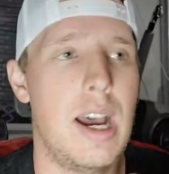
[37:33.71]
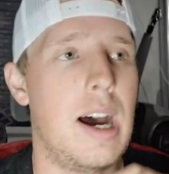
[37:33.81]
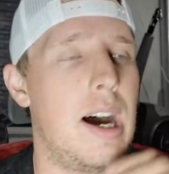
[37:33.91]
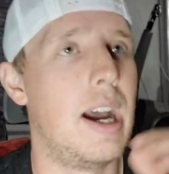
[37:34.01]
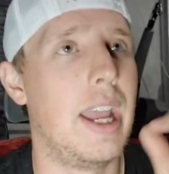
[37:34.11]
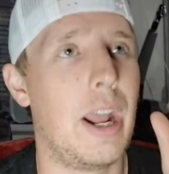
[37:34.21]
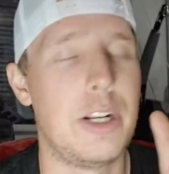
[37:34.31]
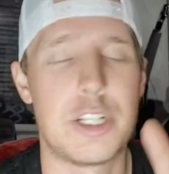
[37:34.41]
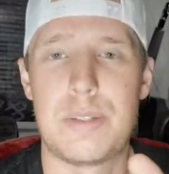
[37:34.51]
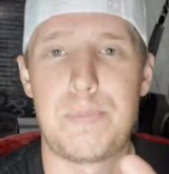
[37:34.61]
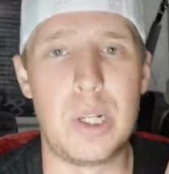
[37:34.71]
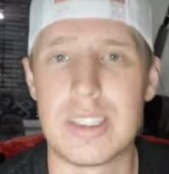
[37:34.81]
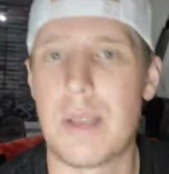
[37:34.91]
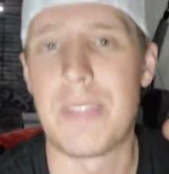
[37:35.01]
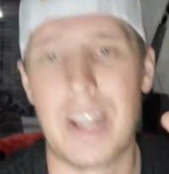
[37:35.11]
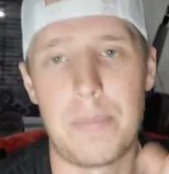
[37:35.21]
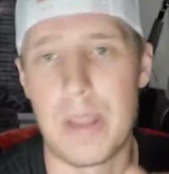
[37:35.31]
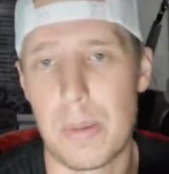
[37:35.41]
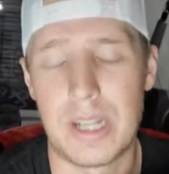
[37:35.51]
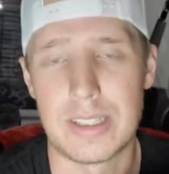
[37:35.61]
and I just put something up
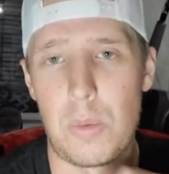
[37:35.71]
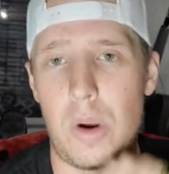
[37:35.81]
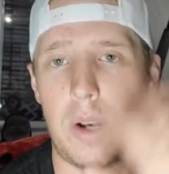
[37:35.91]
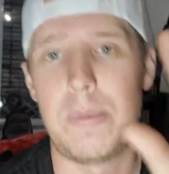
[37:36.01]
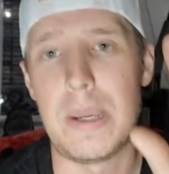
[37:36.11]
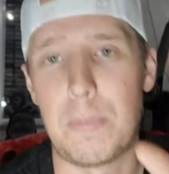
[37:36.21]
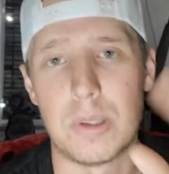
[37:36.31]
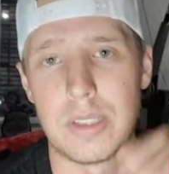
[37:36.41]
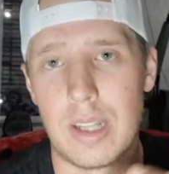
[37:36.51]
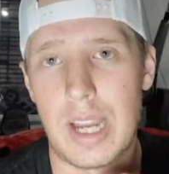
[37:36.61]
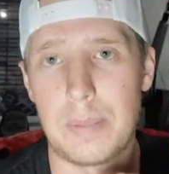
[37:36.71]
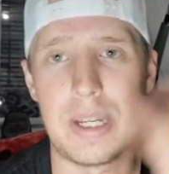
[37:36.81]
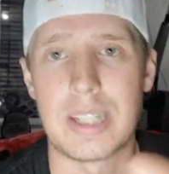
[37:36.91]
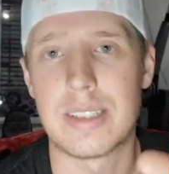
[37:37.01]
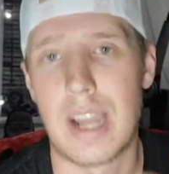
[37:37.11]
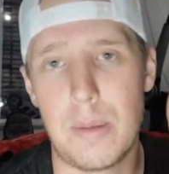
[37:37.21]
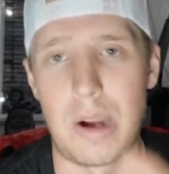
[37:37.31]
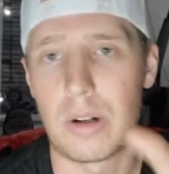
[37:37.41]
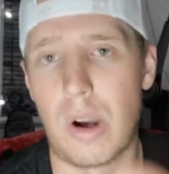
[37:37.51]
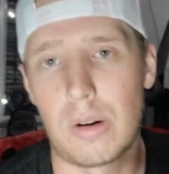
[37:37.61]
there because I wanted people to like be excited
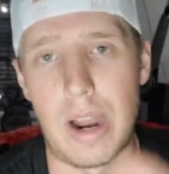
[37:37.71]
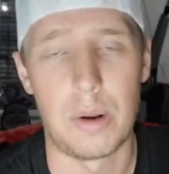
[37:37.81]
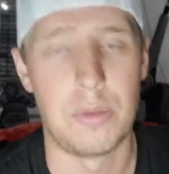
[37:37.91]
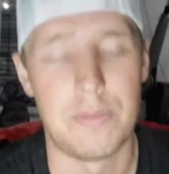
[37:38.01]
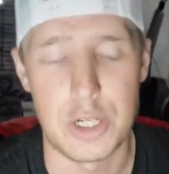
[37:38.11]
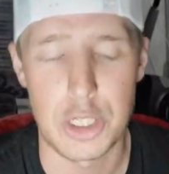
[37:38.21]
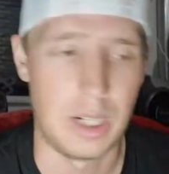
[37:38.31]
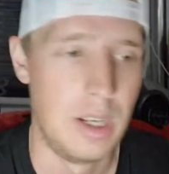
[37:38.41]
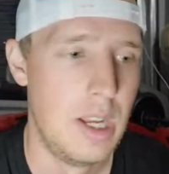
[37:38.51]
about Colorado and fishing.